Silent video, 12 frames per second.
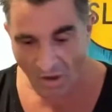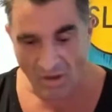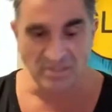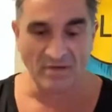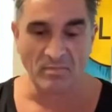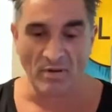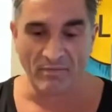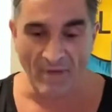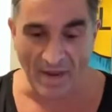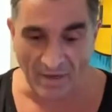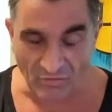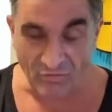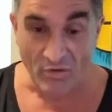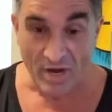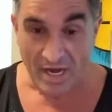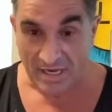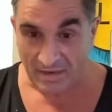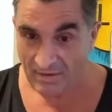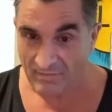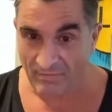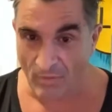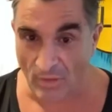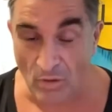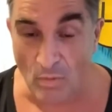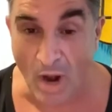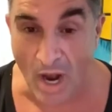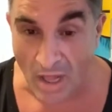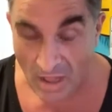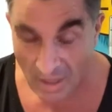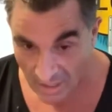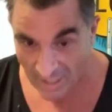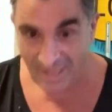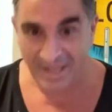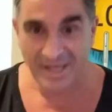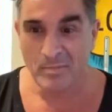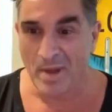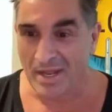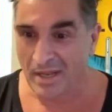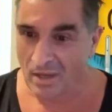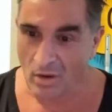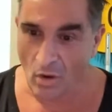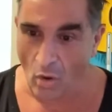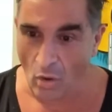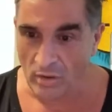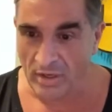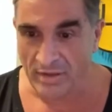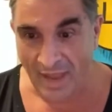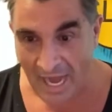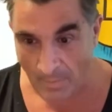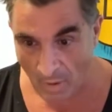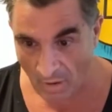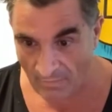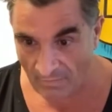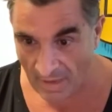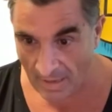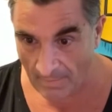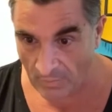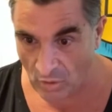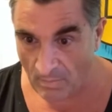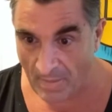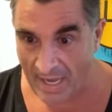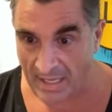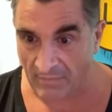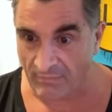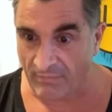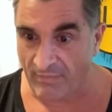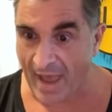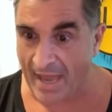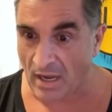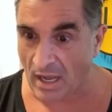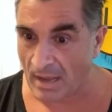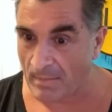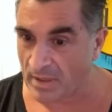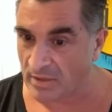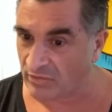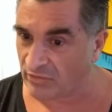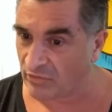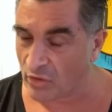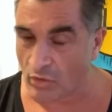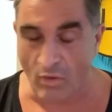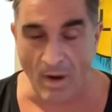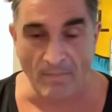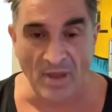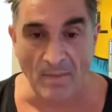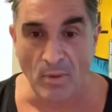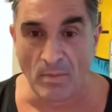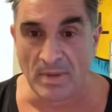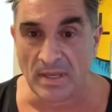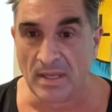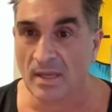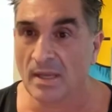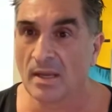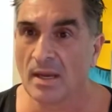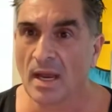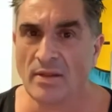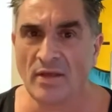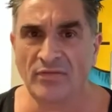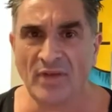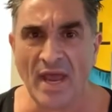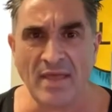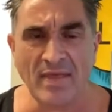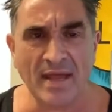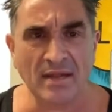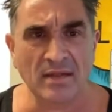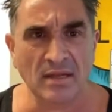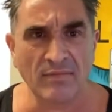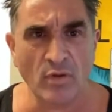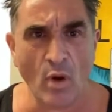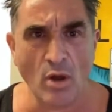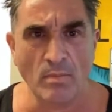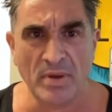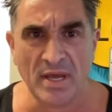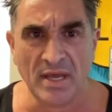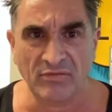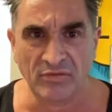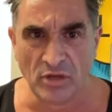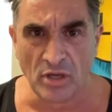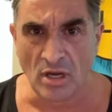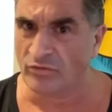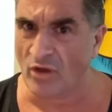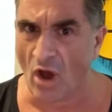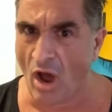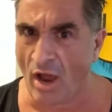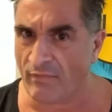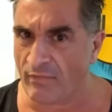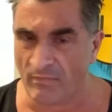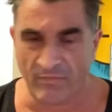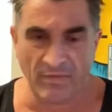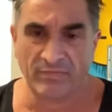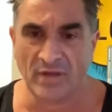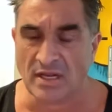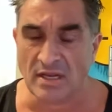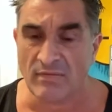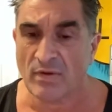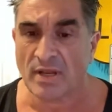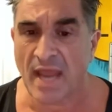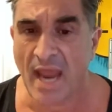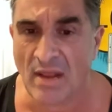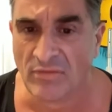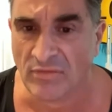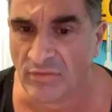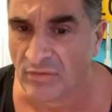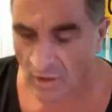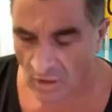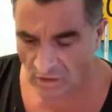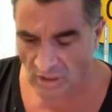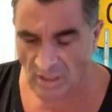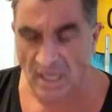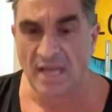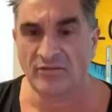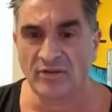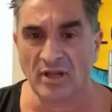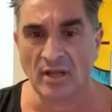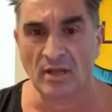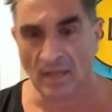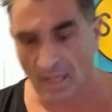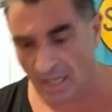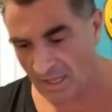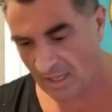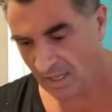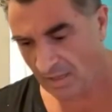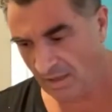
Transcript: I was off my fucking tree for a little while, but all in the name of combating fat, it just sort of crept up on me. And they say that if you're obese, you're going to die from 15 different cancers. Your knee's going to,